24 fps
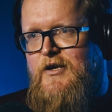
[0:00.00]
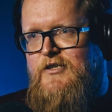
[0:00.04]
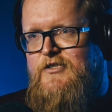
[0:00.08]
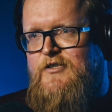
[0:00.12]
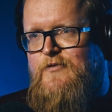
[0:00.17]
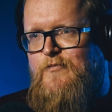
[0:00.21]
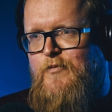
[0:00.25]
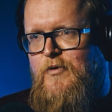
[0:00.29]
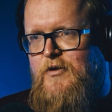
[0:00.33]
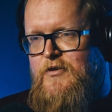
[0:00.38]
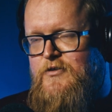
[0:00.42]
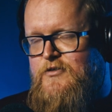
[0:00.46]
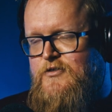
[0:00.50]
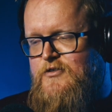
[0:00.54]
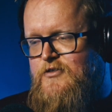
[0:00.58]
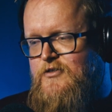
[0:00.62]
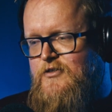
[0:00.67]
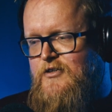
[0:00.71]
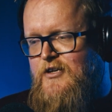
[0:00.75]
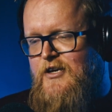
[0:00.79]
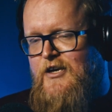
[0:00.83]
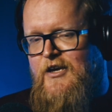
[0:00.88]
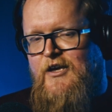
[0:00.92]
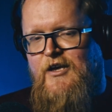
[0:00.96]
I met him
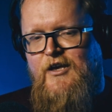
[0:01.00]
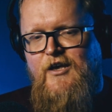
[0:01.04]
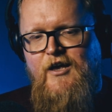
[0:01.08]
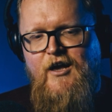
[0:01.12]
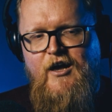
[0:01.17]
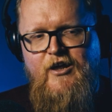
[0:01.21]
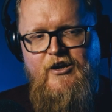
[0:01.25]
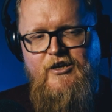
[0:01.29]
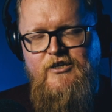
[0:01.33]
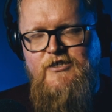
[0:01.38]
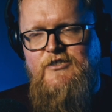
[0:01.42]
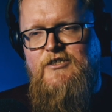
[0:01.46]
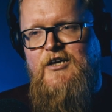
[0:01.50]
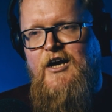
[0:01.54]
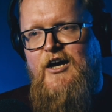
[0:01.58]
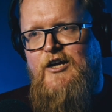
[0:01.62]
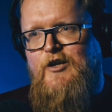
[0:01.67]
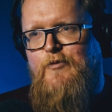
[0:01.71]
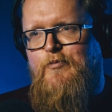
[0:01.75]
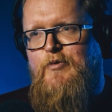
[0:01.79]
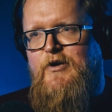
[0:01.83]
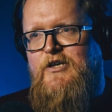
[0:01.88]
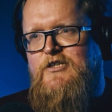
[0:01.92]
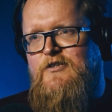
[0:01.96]
once, and he
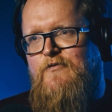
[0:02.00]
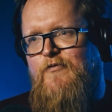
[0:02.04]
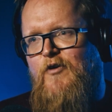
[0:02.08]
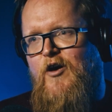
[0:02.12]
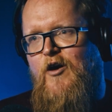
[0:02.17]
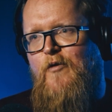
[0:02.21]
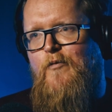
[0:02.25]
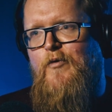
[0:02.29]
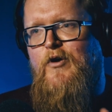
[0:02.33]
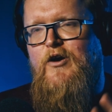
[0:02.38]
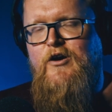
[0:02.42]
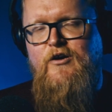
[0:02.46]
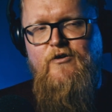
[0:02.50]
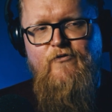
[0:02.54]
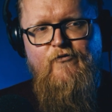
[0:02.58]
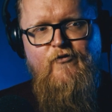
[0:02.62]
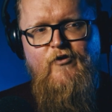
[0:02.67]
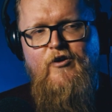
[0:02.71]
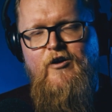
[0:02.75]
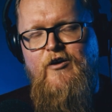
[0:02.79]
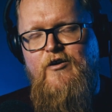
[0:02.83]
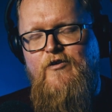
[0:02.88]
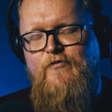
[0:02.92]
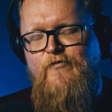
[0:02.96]
signed a piece of
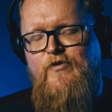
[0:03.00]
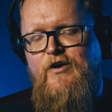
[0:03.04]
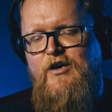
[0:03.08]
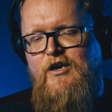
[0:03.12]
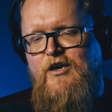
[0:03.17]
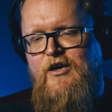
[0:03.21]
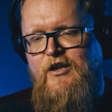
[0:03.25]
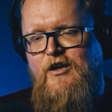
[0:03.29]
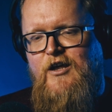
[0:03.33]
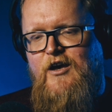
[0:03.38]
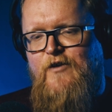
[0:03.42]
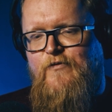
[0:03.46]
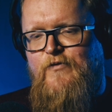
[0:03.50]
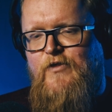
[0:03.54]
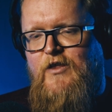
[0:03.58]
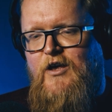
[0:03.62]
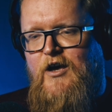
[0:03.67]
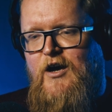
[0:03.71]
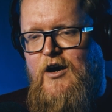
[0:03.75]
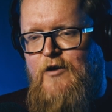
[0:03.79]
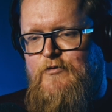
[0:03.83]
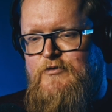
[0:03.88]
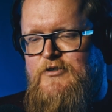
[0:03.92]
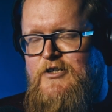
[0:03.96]
artwork for Vicky and I
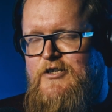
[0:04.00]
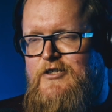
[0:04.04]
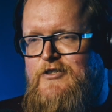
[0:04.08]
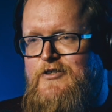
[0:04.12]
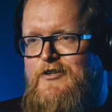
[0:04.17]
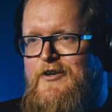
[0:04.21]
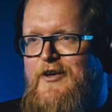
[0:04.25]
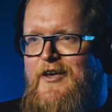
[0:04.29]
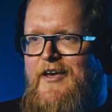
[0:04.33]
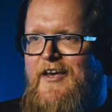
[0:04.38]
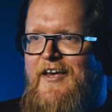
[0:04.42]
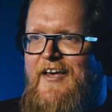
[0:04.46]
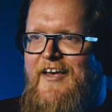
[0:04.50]
for the house.